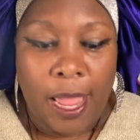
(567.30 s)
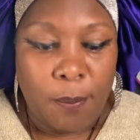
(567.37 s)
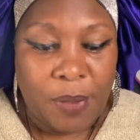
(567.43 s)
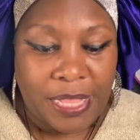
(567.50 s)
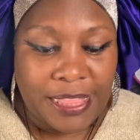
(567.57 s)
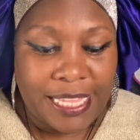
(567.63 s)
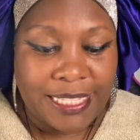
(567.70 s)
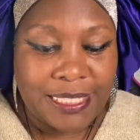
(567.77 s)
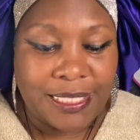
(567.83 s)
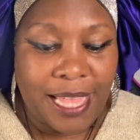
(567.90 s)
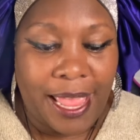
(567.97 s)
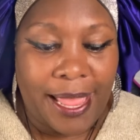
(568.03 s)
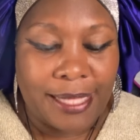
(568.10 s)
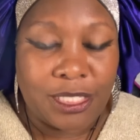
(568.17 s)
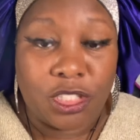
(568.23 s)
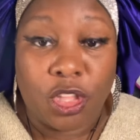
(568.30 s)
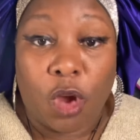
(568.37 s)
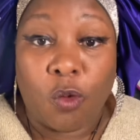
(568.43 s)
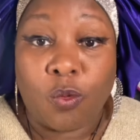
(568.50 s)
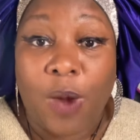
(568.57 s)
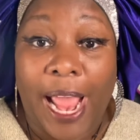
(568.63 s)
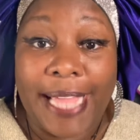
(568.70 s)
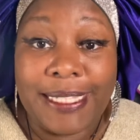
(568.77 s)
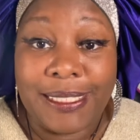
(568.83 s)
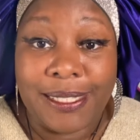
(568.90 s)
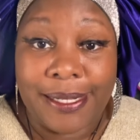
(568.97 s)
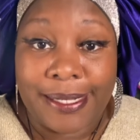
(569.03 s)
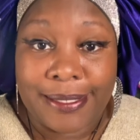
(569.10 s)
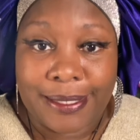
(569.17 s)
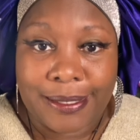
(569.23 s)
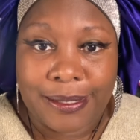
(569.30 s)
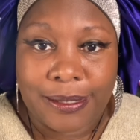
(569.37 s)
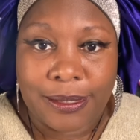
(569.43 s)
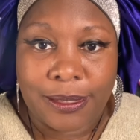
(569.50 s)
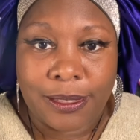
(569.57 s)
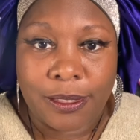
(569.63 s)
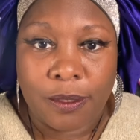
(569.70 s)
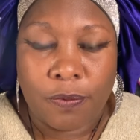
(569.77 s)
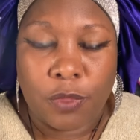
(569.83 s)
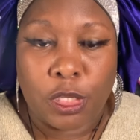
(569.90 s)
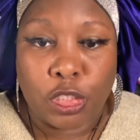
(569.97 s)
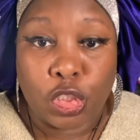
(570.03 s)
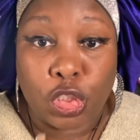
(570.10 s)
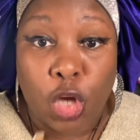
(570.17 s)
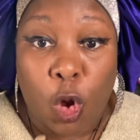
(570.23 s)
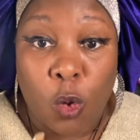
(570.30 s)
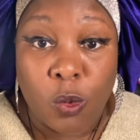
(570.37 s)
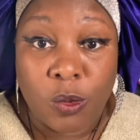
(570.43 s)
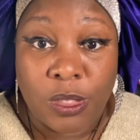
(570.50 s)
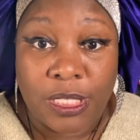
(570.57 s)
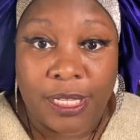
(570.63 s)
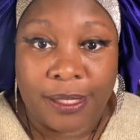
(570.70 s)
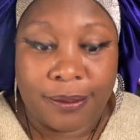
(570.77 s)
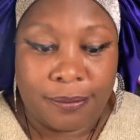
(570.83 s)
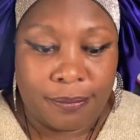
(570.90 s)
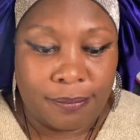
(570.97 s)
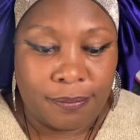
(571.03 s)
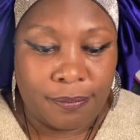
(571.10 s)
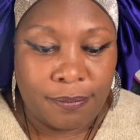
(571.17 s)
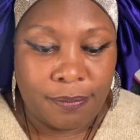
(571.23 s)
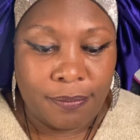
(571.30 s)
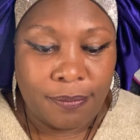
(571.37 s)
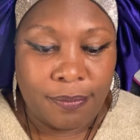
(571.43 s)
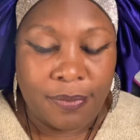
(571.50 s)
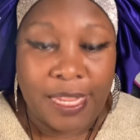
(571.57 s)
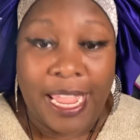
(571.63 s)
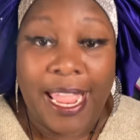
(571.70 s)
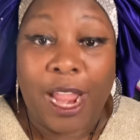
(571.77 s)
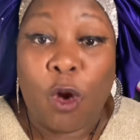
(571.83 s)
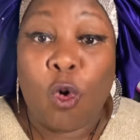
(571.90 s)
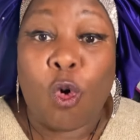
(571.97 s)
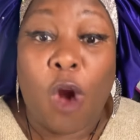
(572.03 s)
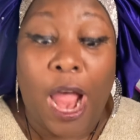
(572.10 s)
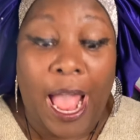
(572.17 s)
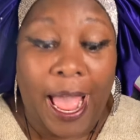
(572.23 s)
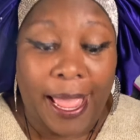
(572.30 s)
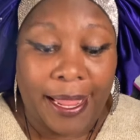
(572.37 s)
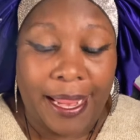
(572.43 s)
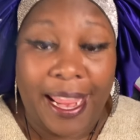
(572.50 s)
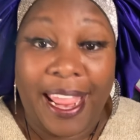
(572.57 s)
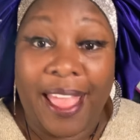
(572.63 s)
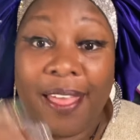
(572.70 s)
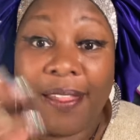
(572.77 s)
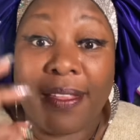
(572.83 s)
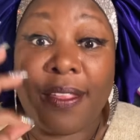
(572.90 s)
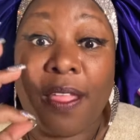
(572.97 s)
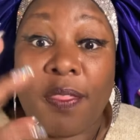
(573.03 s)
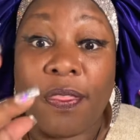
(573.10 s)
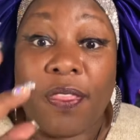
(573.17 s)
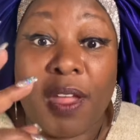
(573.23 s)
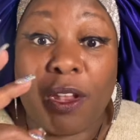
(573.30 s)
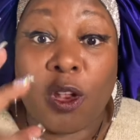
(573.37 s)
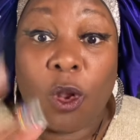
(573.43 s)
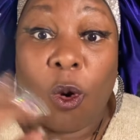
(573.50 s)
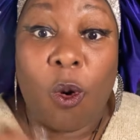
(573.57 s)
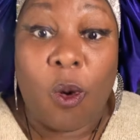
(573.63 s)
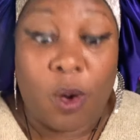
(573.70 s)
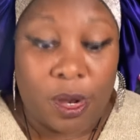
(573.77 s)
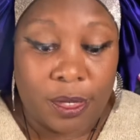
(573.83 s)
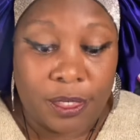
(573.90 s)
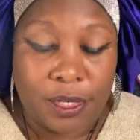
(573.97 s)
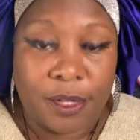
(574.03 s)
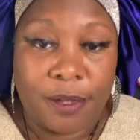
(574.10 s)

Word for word: But this says the righteous, the chosen, cry in the Lord.